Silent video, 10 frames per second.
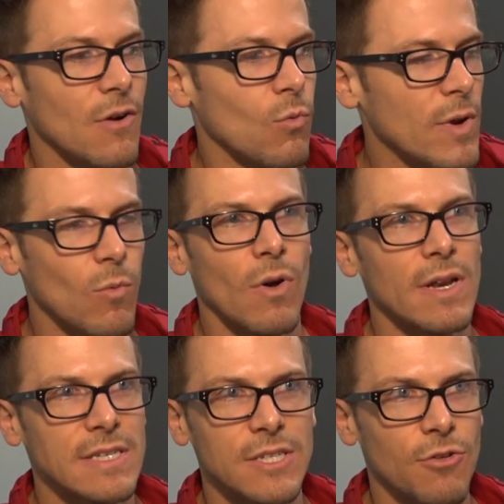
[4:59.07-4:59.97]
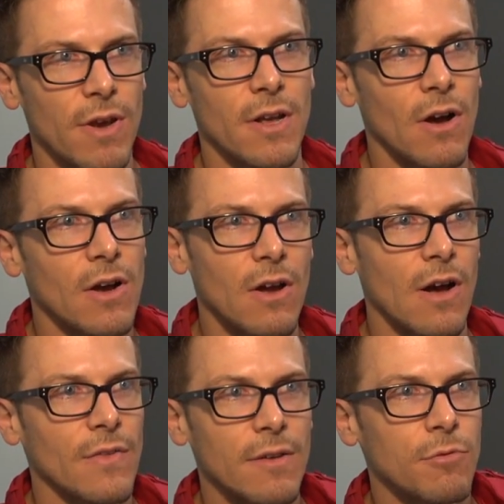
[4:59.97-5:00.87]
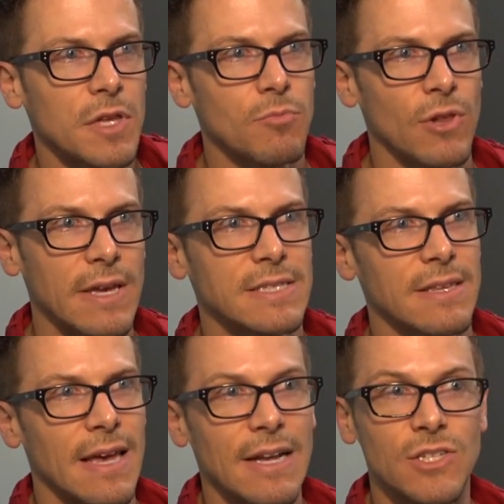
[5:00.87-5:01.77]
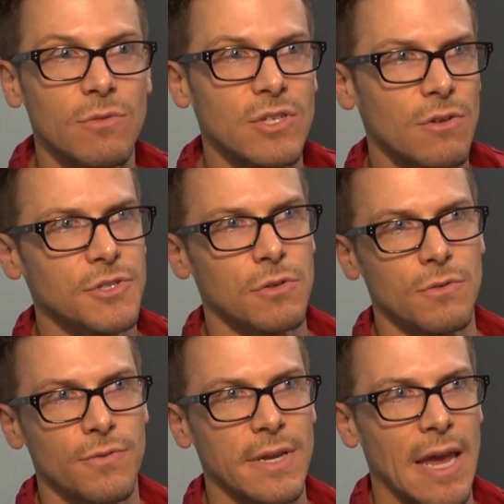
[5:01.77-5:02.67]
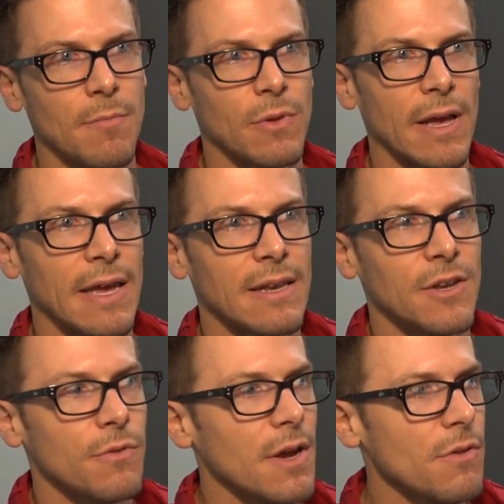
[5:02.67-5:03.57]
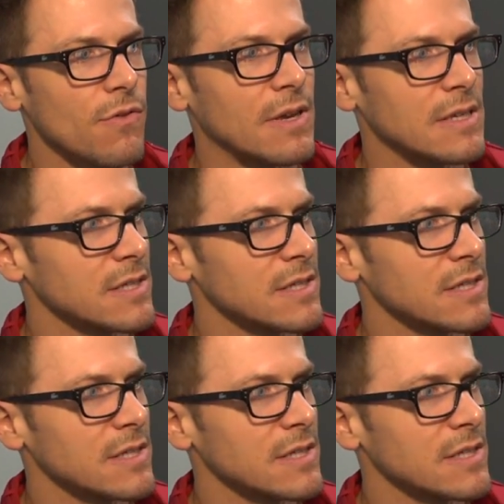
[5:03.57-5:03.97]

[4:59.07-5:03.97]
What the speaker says: we wanted to create a Hong Kong that really played to that. So it's all tuned for gameplay. And the other thing